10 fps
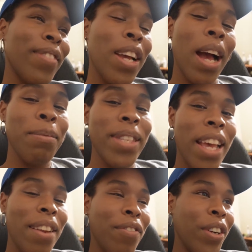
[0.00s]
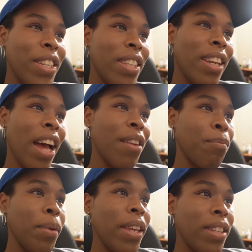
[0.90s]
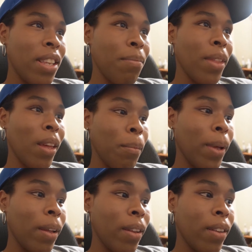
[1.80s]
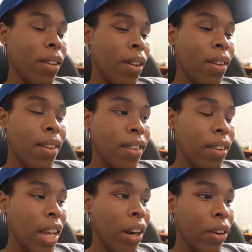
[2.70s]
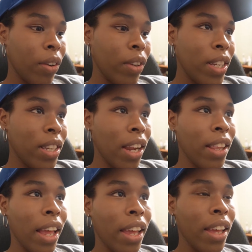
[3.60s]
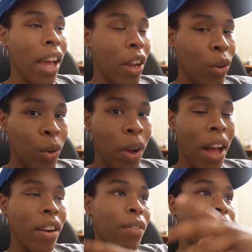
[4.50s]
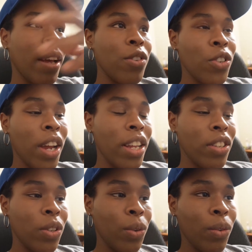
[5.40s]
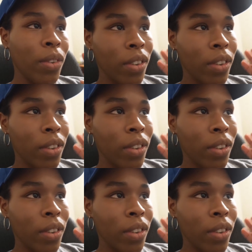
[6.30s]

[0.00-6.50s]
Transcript: I'm sad for it to not be something, but I don't know. It's kind of like I grew out of what I was trying to